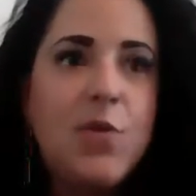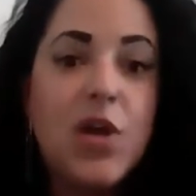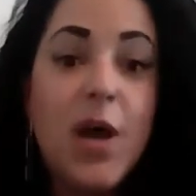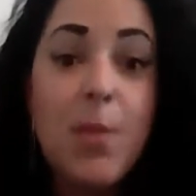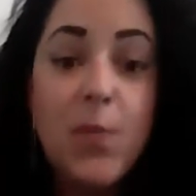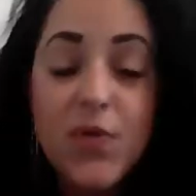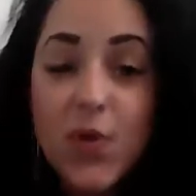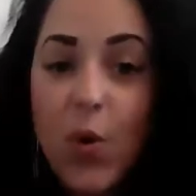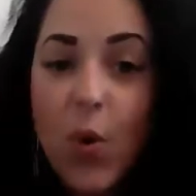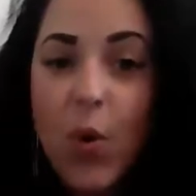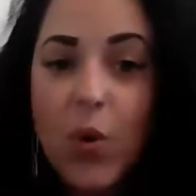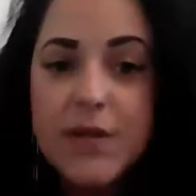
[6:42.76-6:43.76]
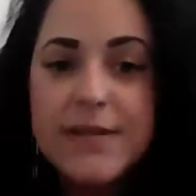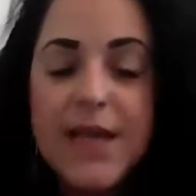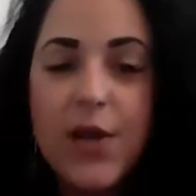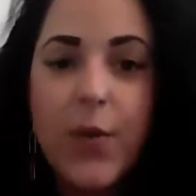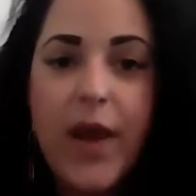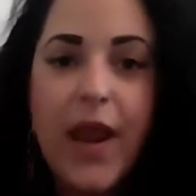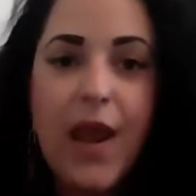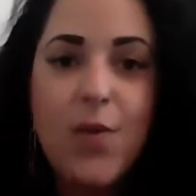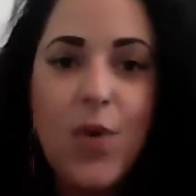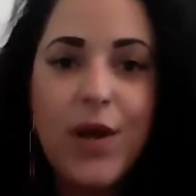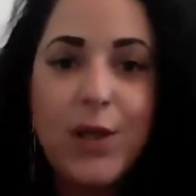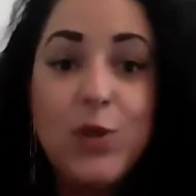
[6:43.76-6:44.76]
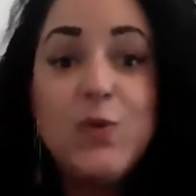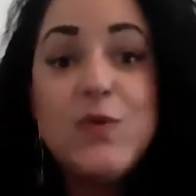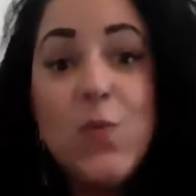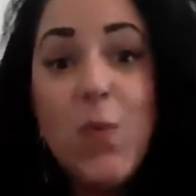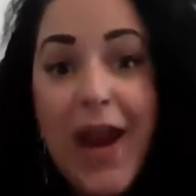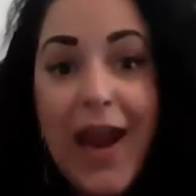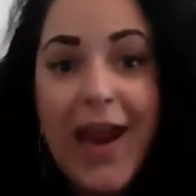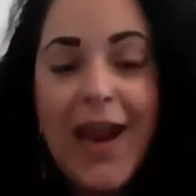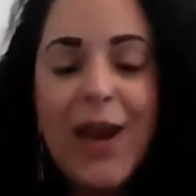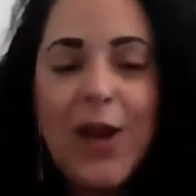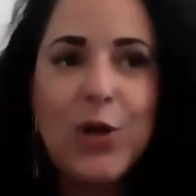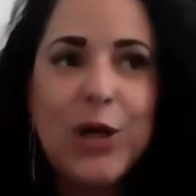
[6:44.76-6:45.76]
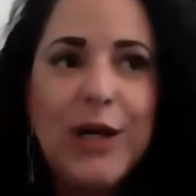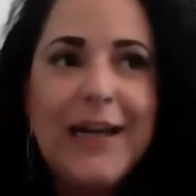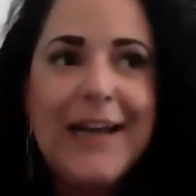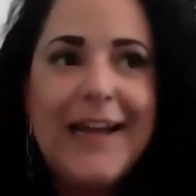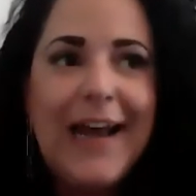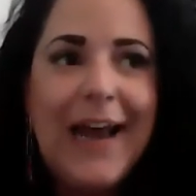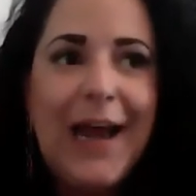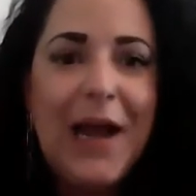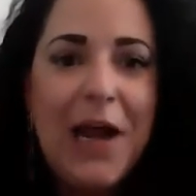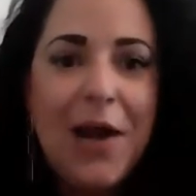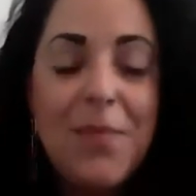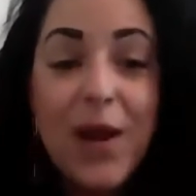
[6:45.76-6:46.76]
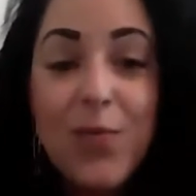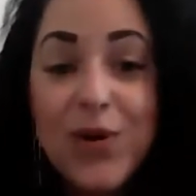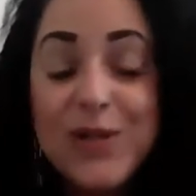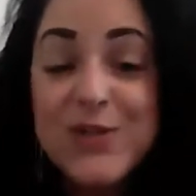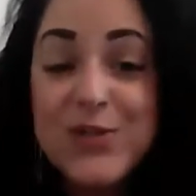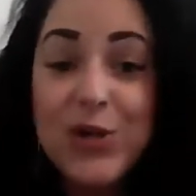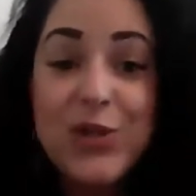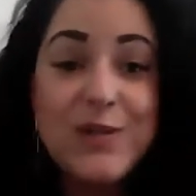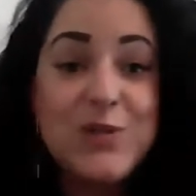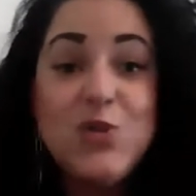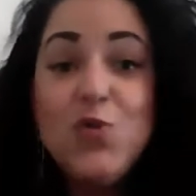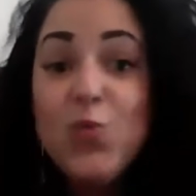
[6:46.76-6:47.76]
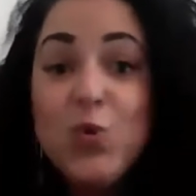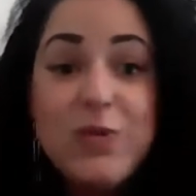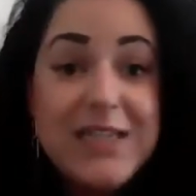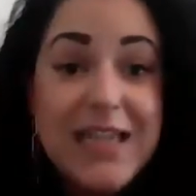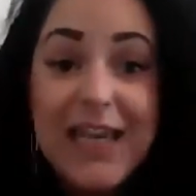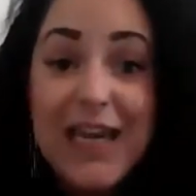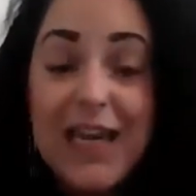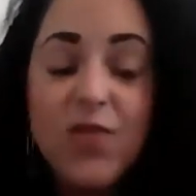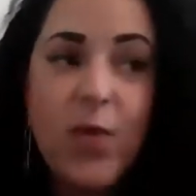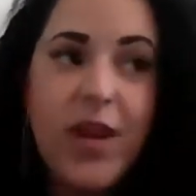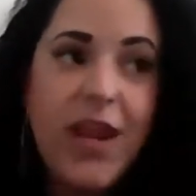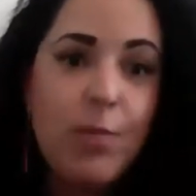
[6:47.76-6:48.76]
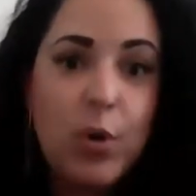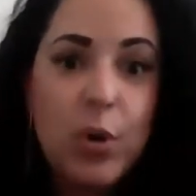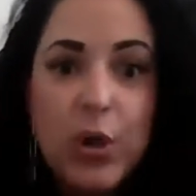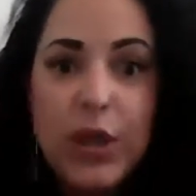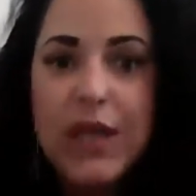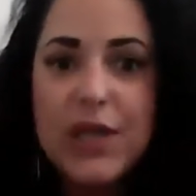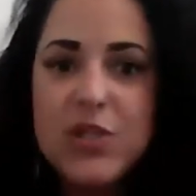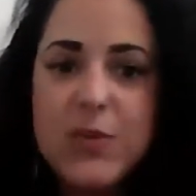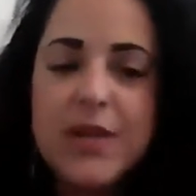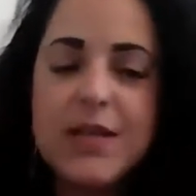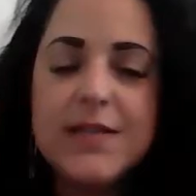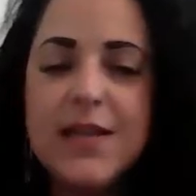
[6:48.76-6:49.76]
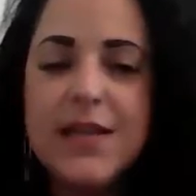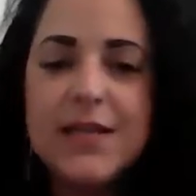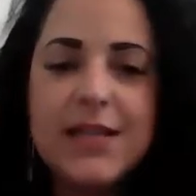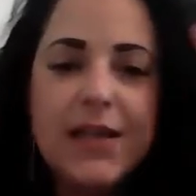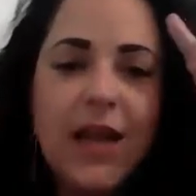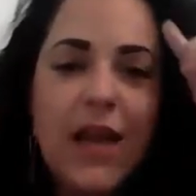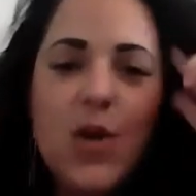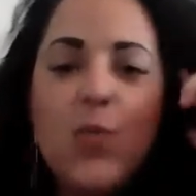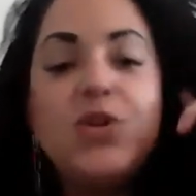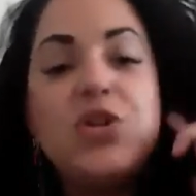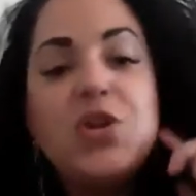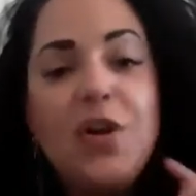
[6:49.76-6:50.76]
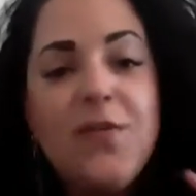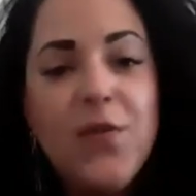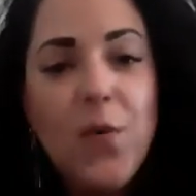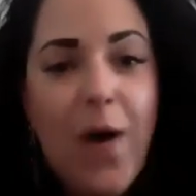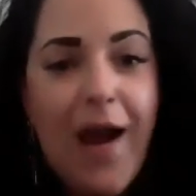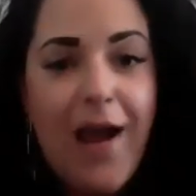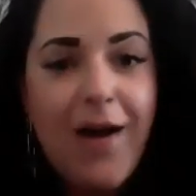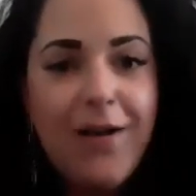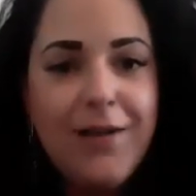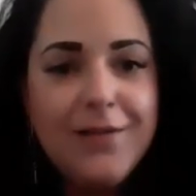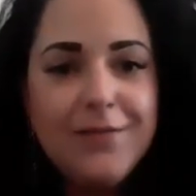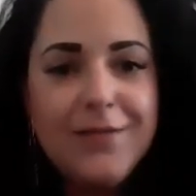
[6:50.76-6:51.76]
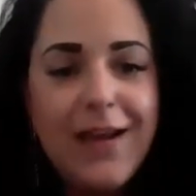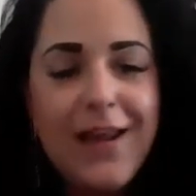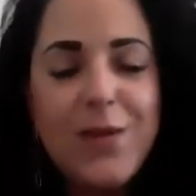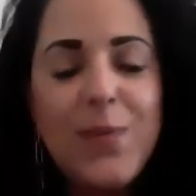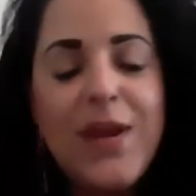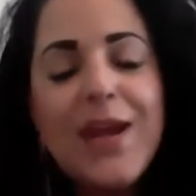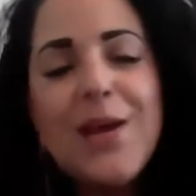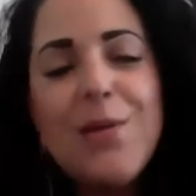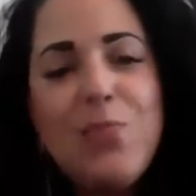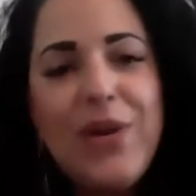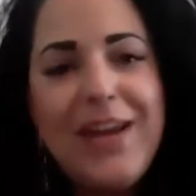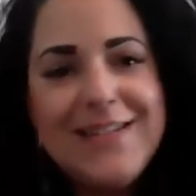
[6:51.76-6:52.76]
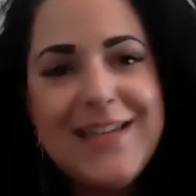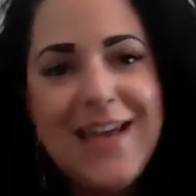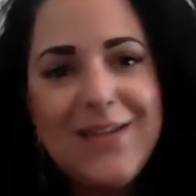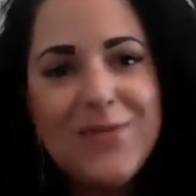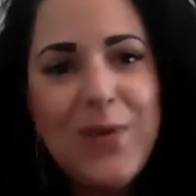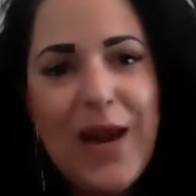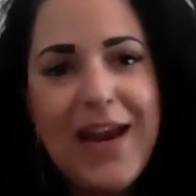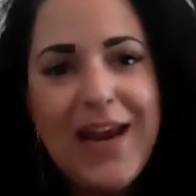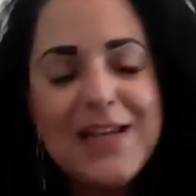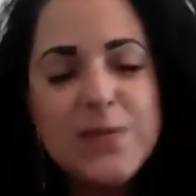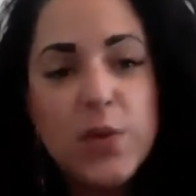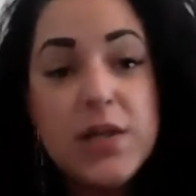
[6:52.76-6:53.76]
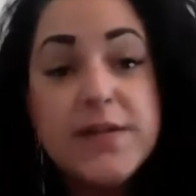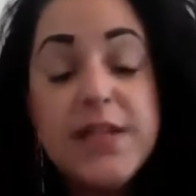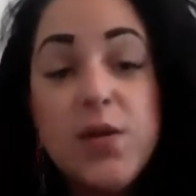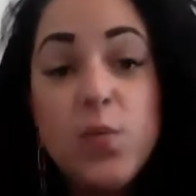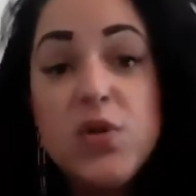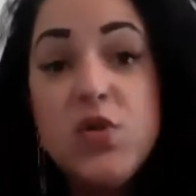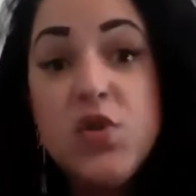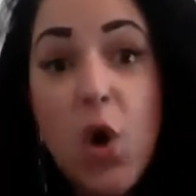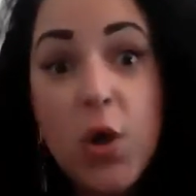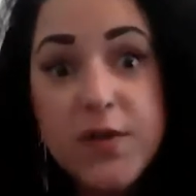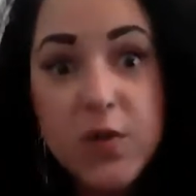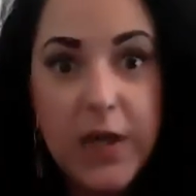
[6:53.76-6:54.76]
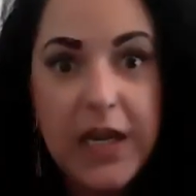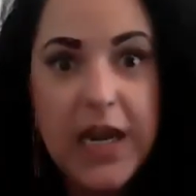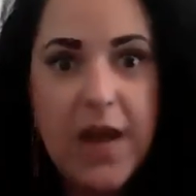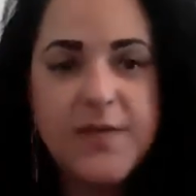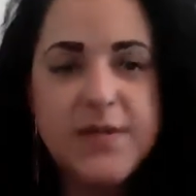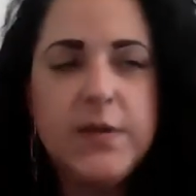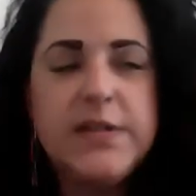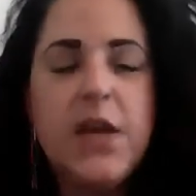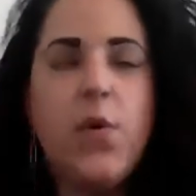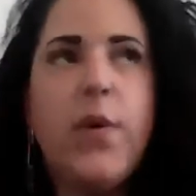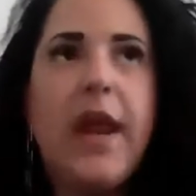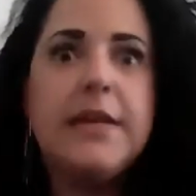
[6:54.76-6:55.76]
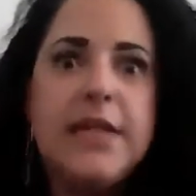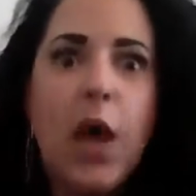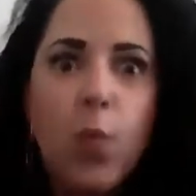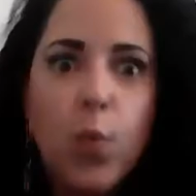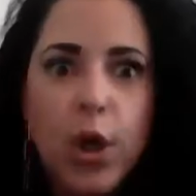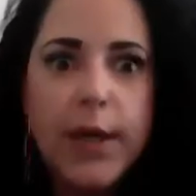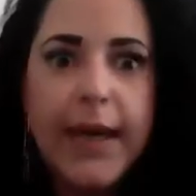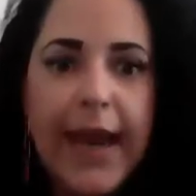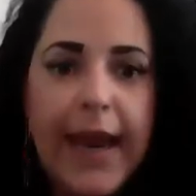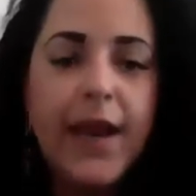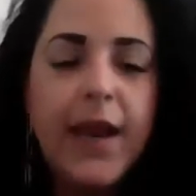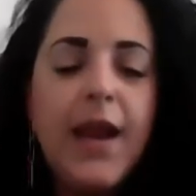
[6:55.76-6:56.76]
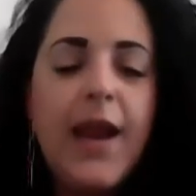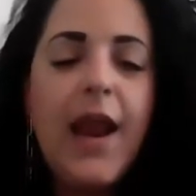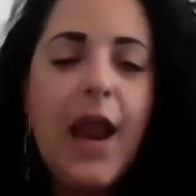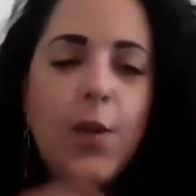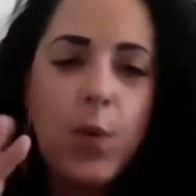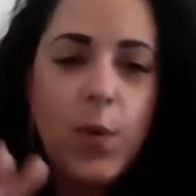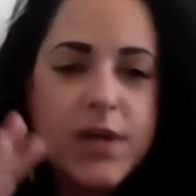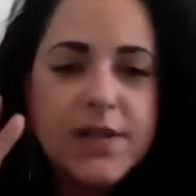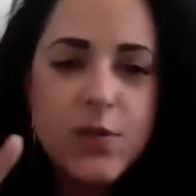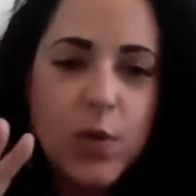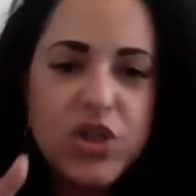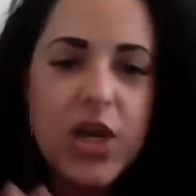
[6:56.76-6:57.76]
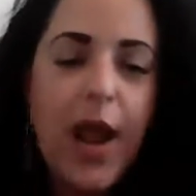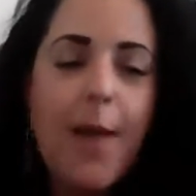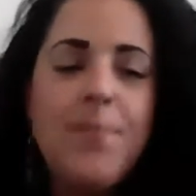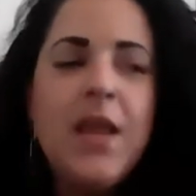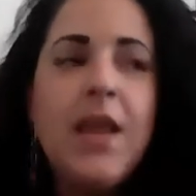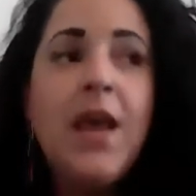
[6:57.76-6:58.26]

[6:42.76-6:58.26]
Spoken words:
you come up with a goal and say, okay, I want to lose weight, or I want to start this new routine of waking up early and doing this and this. And we do good for a while, and then we get complacent, right? Because we're not seeing results quick enough. So we say, okay, it's not working, and we want to switch it up.